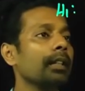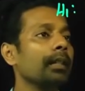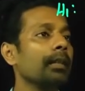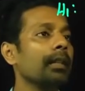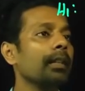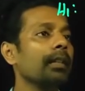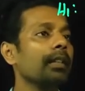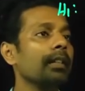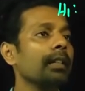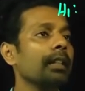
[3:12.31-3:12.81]
That
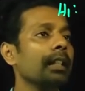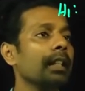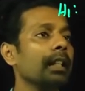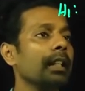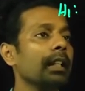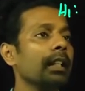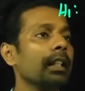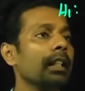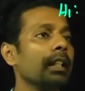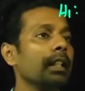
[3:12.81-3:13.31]
means
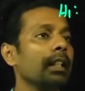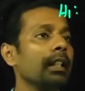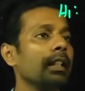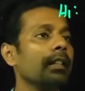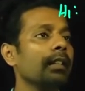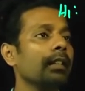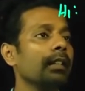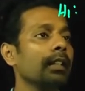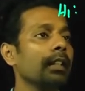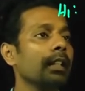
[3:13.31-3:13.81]
D
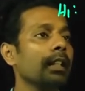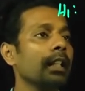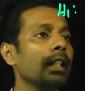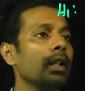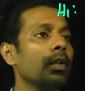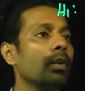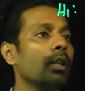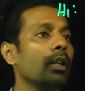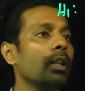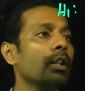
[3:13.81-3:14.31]
is
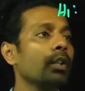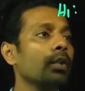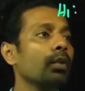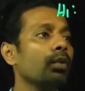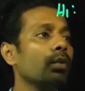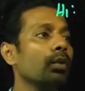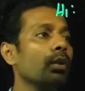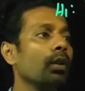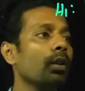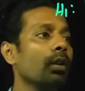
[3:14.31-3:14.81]
equal
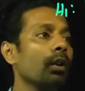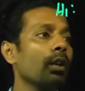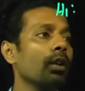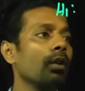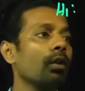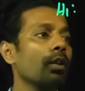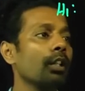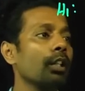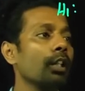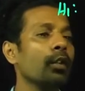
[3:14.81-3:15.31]
to or
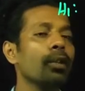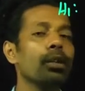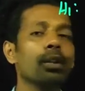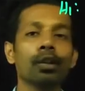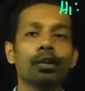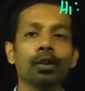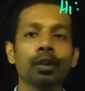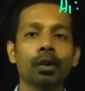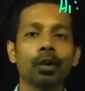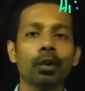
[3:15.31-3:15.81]
not
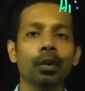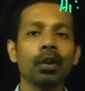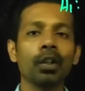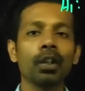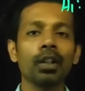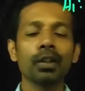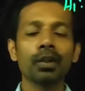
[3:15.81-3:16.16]
equal to zero.